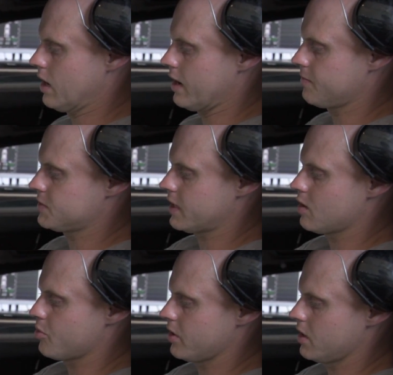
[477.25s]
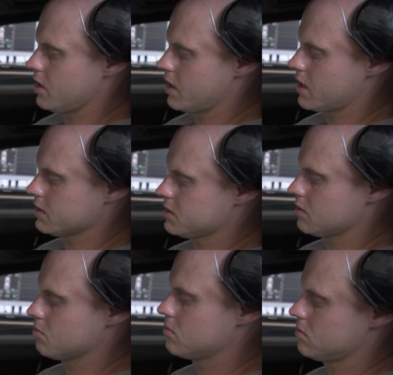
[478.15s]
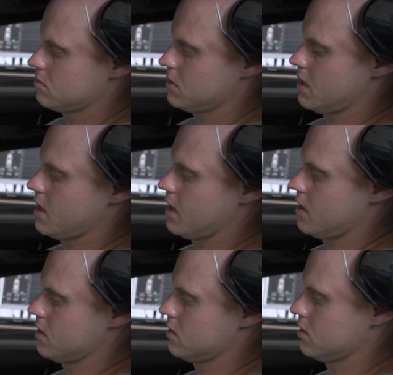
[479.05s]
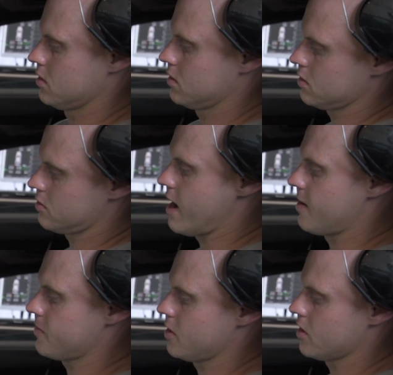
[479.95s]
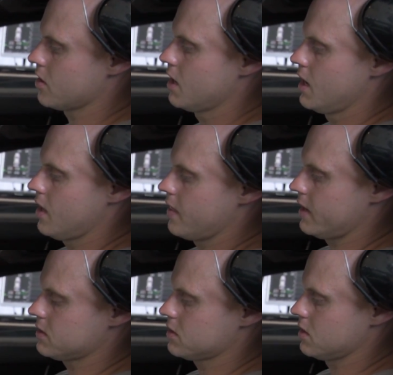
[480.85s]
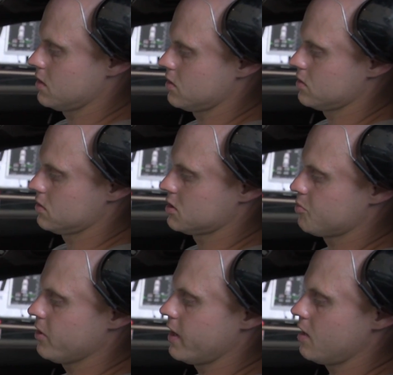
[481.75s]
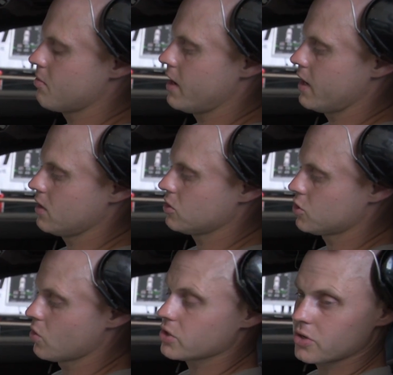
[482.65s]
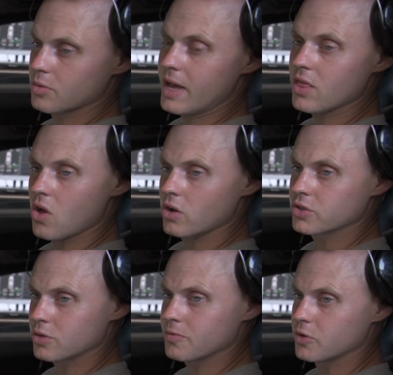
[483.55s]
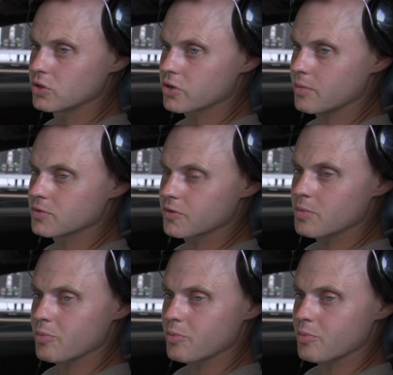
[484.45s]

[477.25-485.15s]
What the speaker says: I've set up a custom graph here that's going to display my short-term and long-term fuel trims from the